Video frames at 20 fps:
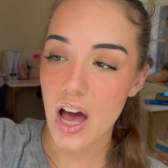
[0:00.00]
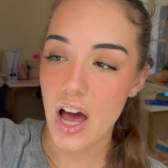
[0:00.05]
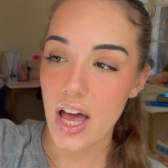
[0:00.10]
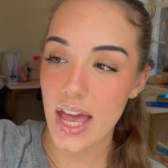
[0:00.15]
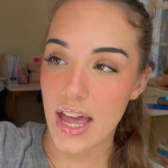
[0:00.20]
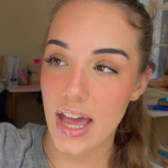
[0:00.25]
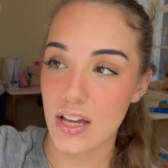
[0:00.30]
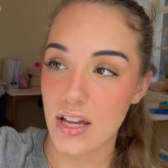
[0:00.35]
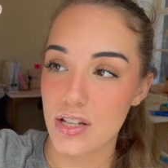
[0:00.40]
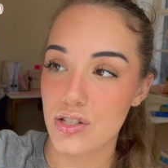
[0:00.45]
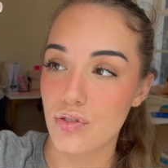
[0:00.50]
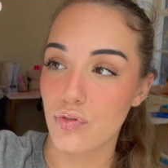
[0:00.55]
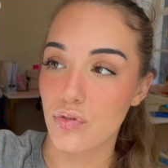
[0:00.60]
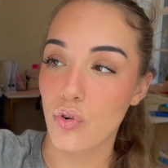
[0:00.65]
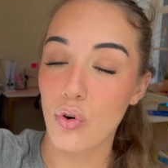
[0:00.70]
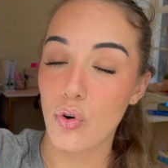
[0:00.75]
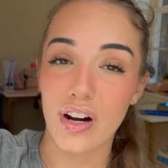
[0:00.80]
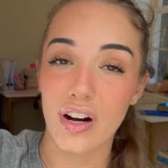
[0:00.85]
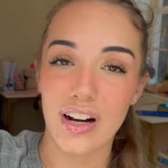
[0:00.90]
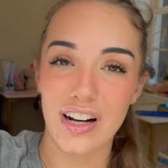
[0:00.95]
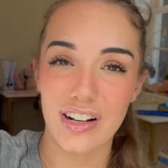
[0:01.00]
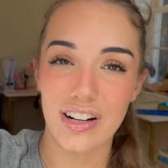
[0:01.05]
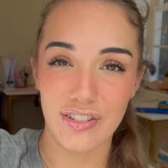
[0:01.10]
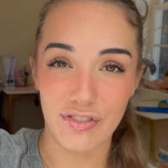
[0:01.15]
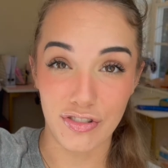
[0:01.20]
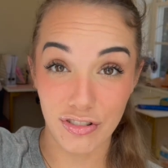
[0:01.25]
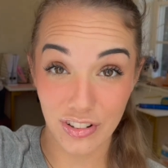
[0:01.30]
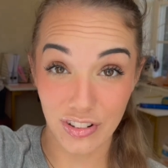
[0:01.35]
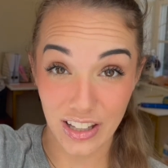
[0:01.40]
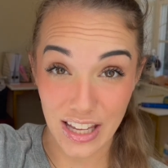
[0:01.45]
And for
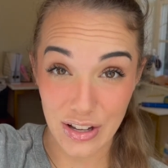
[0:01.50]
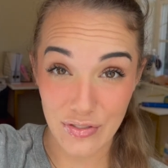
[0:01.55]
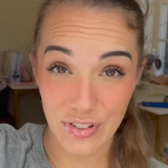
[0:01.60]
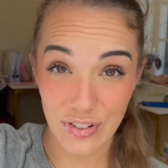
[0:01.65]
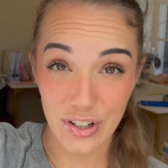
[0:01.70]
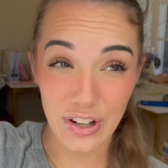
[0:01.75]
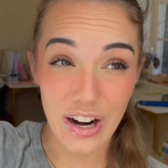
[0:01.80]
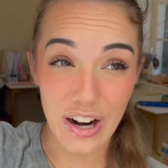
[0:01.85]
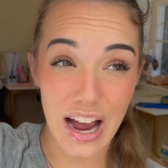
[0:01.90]
flavor,